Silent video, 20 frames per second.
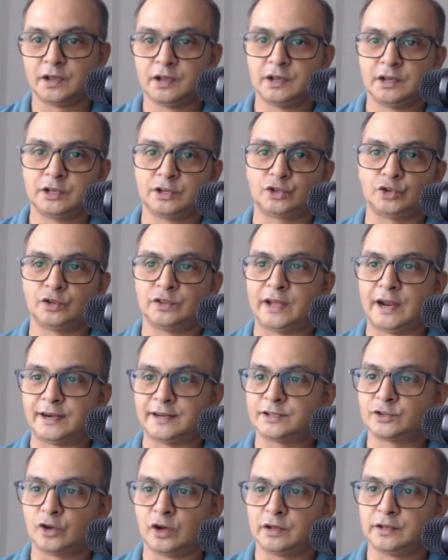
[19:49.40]
So that
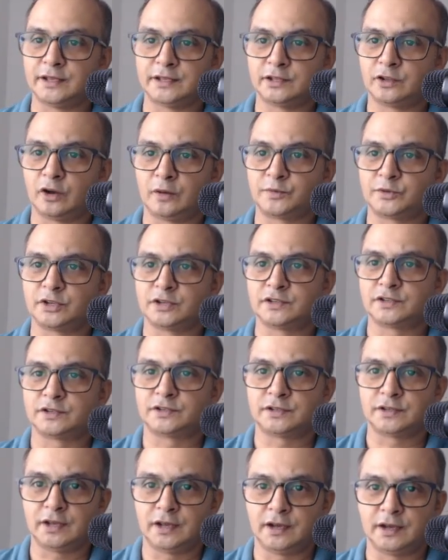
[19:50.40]
is the option
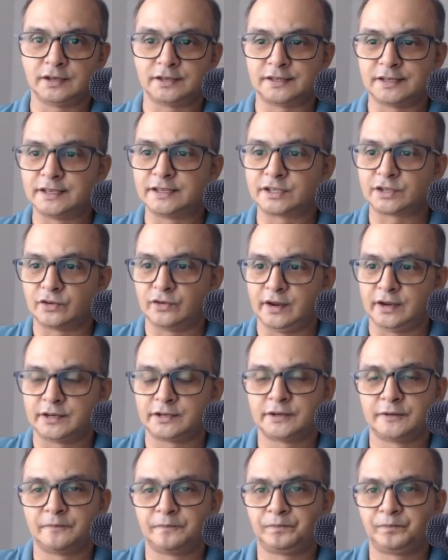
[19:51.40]
C is
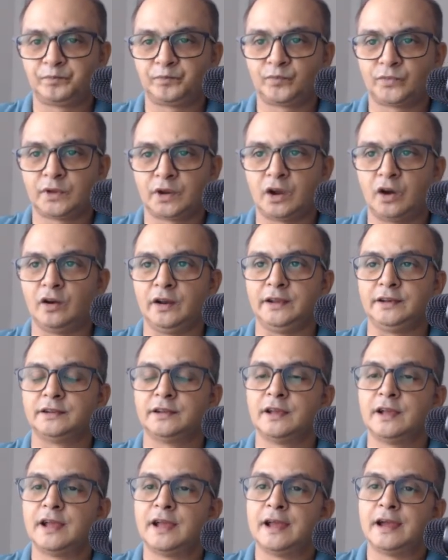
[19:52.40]
correct. Alright,
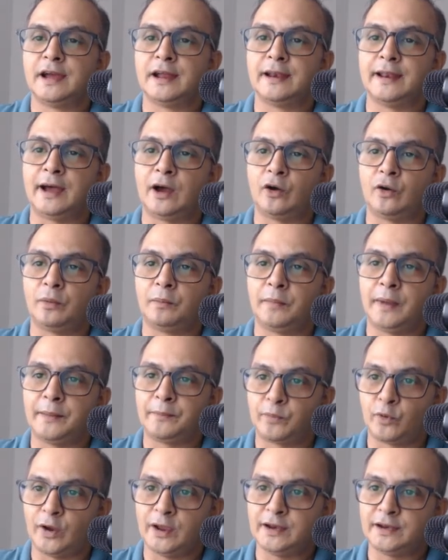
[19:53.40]
now my
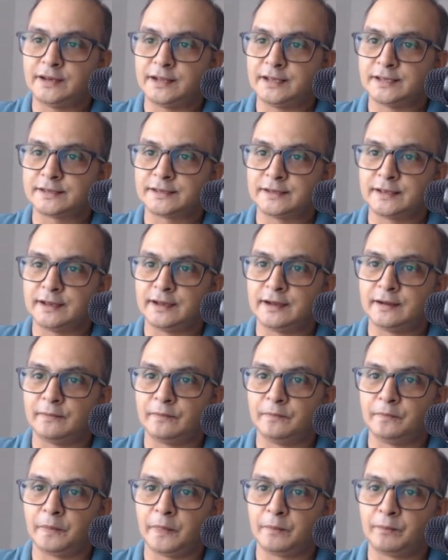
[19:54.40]
point is,
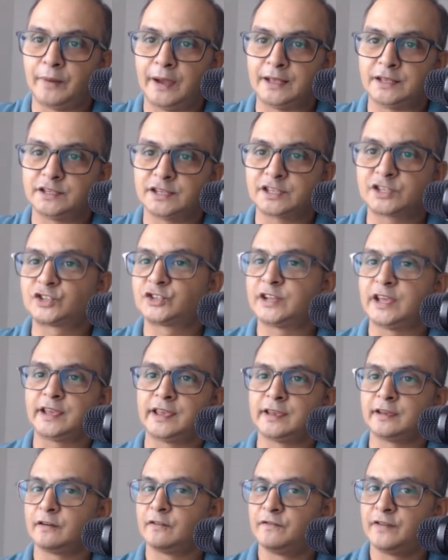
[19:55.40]
by just
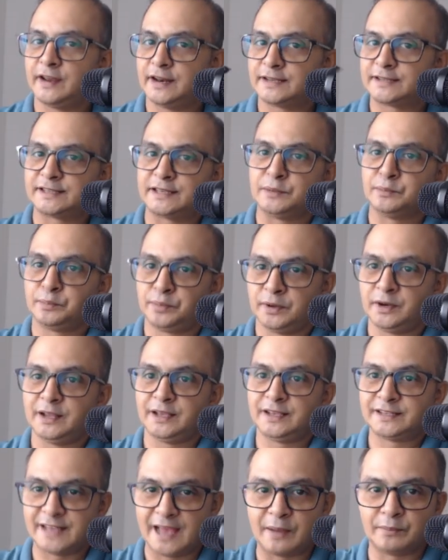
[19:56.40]
taking a very simple
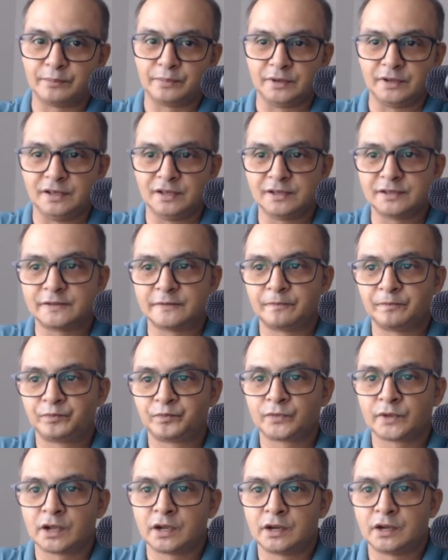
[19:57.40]
examples,
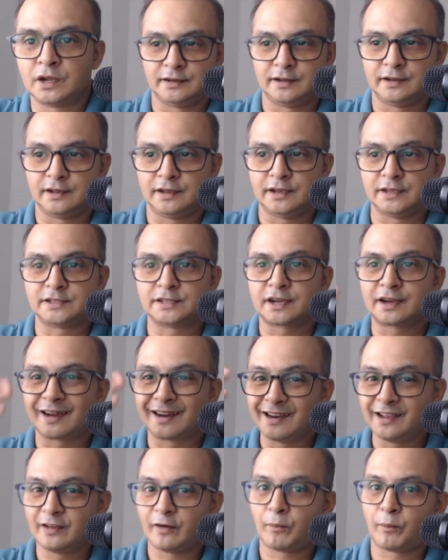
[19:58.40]
is a
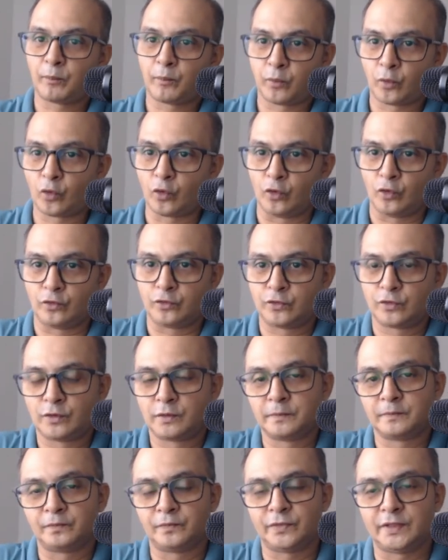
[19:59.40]
clear proof
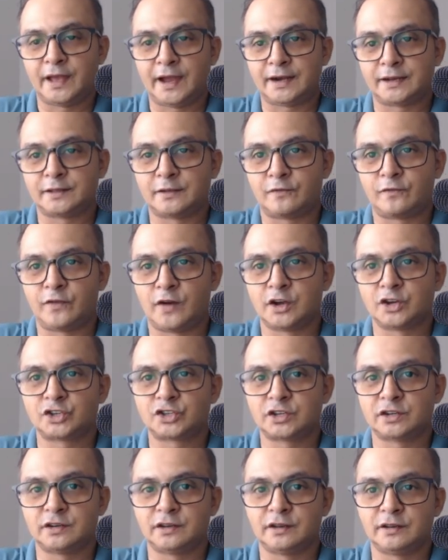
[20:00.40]
that the
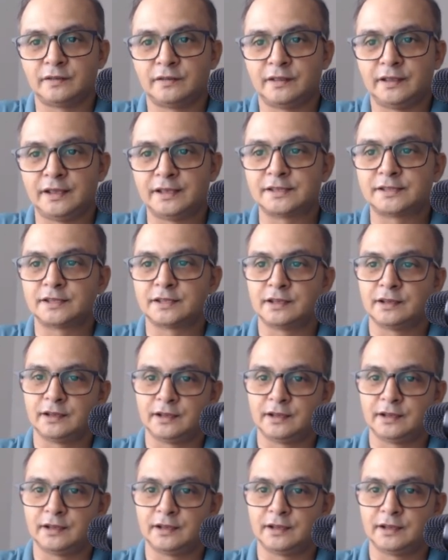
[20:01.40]
function is